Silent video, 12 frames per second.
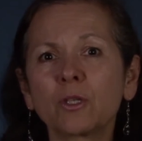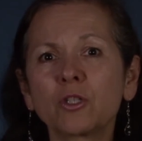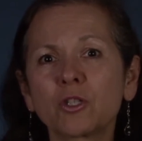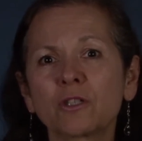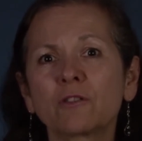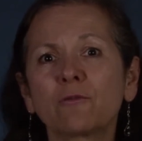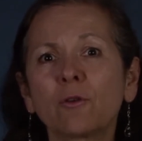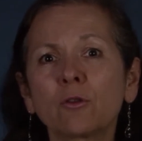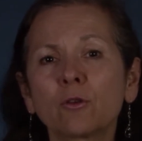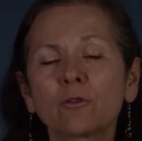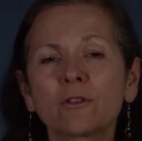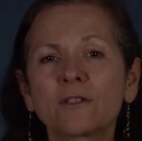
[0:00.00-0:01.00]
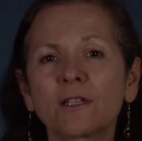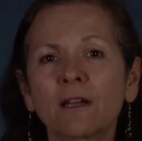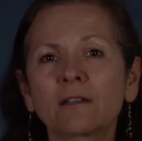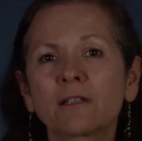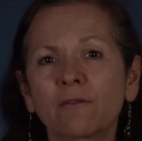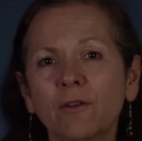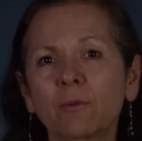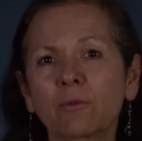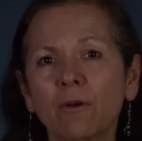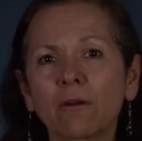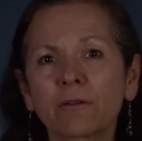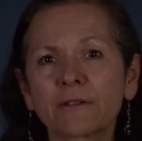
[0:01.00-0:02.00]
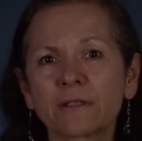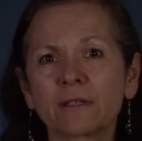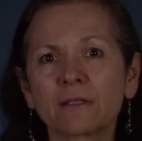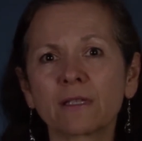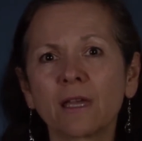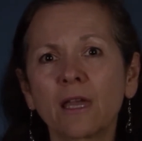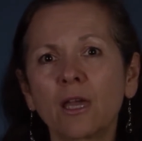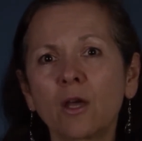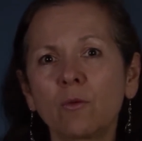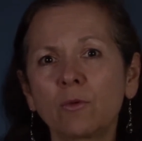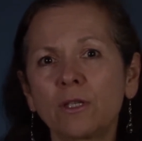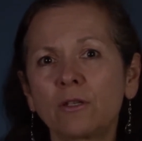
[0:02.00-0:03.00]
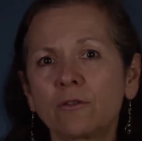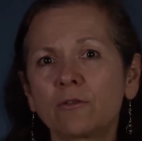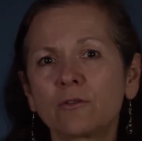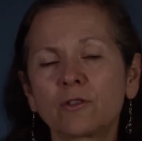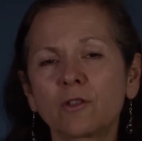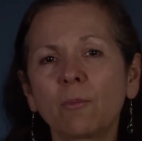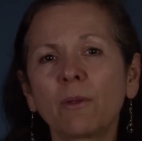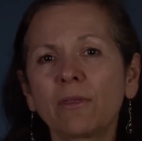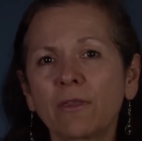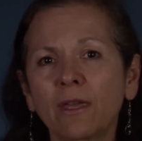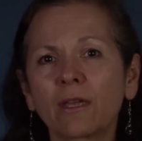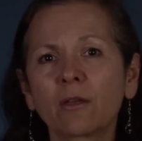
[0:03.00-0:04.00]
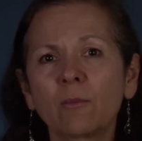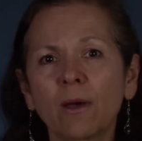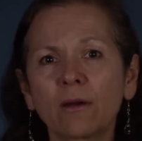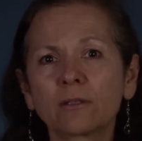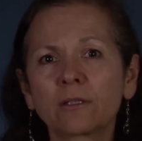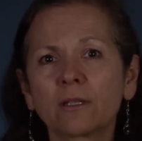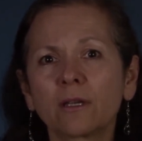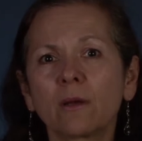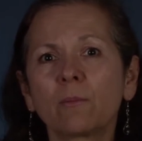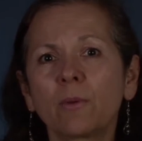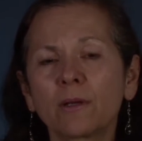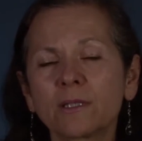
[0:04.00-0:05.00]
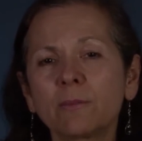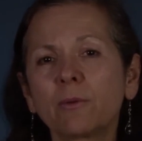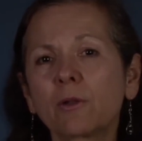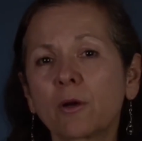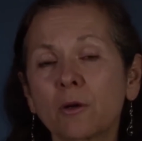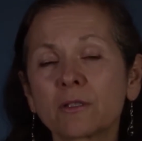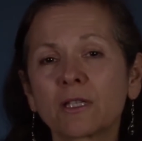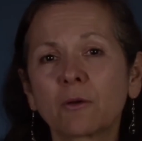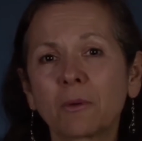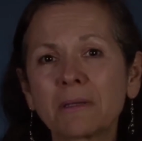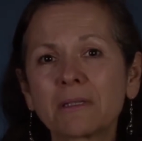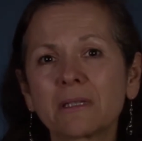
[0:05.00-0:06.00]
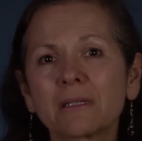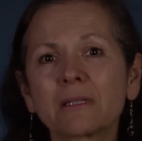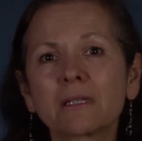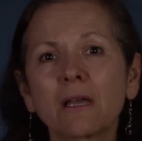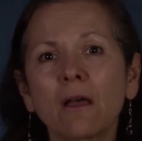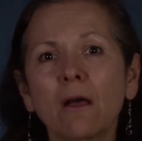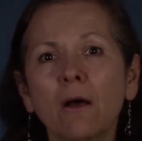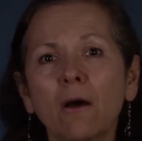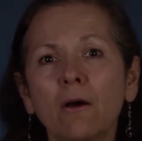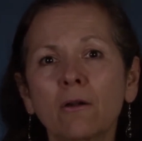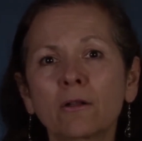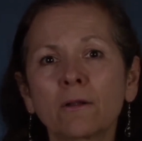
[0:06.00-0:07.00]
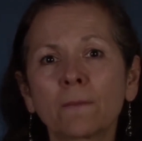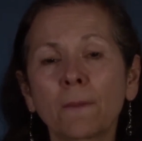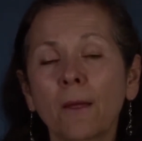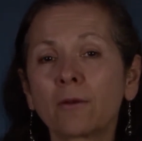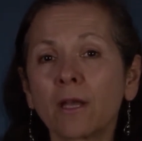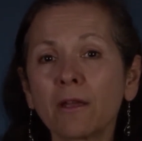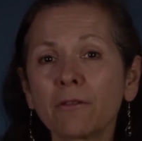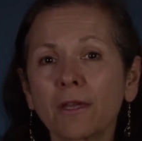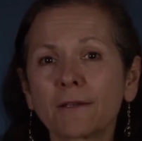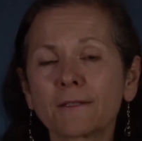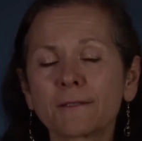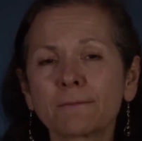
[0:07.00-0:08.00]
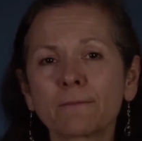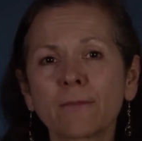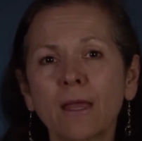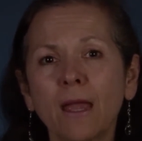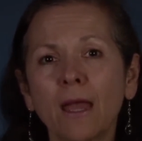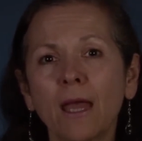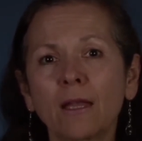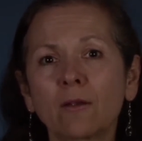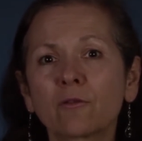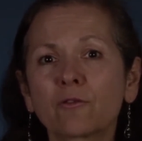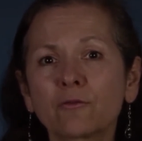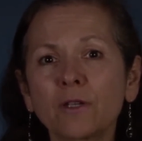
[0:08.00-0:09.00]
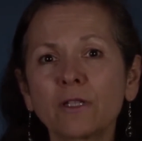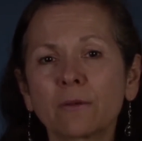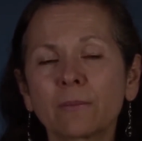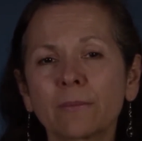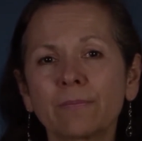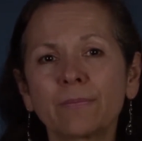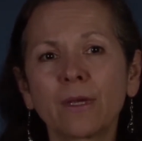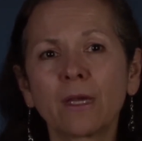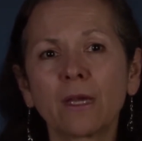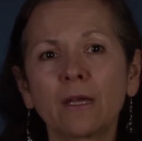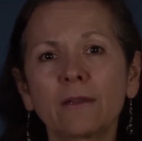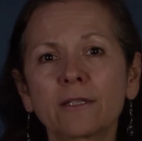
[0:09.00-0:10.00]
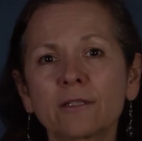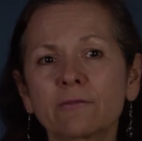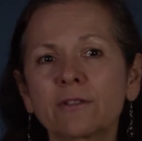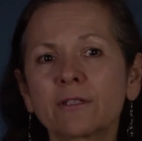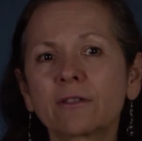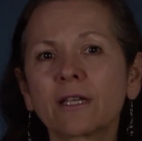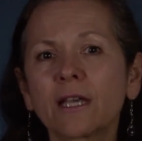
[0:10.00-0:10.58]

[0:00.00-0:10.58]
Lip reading: we just follow the scientific progresses? We need to stop and think about possible consequences on ethics and on freedom. There's a recent